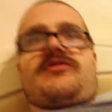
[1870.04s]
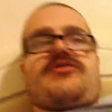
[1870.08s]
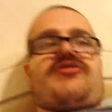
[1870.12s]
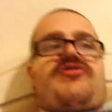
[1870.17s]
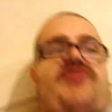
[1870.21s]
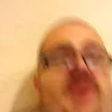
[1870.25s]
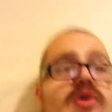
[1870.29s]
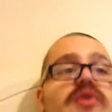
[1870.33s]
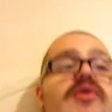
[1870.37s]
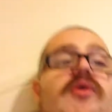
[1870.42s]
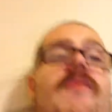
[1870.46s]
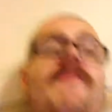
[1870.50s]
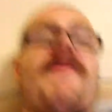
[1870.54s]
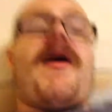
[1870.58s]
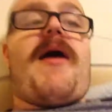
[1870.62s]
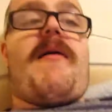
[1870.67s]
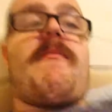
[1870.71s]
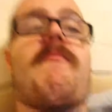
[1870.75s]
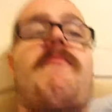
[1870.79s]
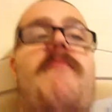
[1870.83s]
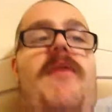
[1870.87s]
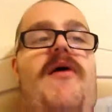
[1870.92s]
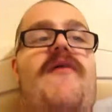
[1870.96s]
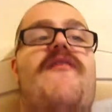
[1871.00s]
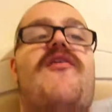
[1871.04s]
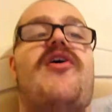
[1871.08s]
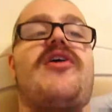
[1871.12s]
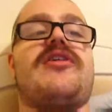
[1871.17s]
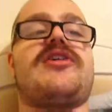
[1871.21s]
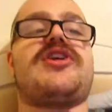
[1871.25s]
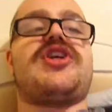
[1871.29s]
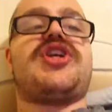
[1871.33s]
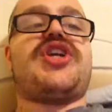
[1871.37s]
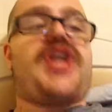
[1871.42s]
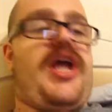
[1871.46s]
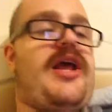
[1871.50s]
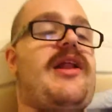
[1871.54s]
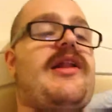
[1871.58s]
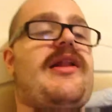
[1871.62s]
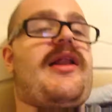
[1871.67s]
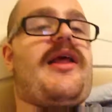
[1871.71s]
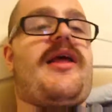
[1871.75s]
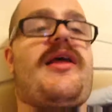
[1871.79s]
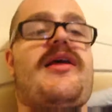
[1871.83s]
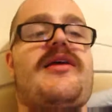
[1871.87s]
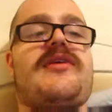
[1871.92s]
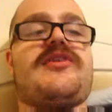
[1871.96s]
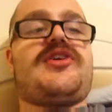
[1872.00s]
Steal my mother's shit.
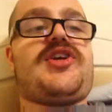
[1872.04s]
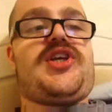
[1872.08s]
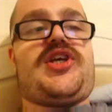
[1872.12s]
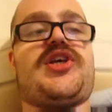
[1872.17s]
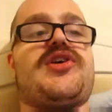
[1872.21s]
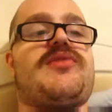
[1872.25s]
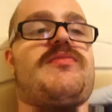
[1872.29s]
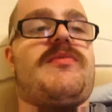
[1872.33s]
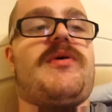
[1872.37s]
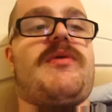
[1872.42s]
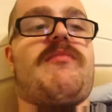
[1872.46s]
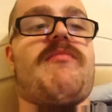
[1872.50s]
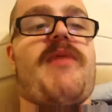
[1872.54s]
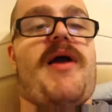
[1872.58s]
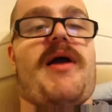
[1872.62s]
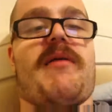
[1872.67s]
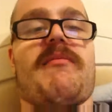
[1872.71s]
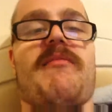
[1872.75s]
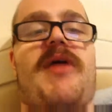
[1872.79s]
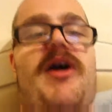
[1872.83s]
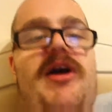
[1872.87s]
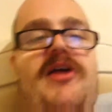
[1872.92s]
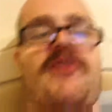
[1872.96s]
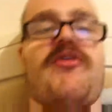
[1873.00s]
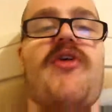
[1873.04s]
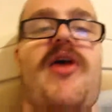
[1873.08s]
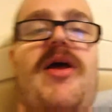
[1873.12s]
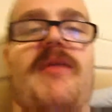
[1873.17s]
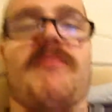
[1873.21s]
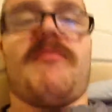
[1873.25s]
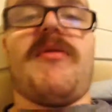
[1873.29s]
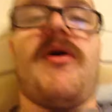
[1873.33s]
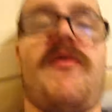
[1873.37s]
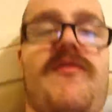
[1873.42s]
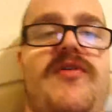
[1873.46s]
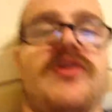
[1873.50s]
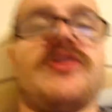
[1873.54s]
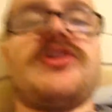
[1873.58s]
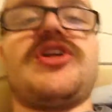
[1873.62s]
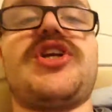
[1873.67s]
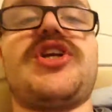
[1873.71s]
Give me back my grandmother's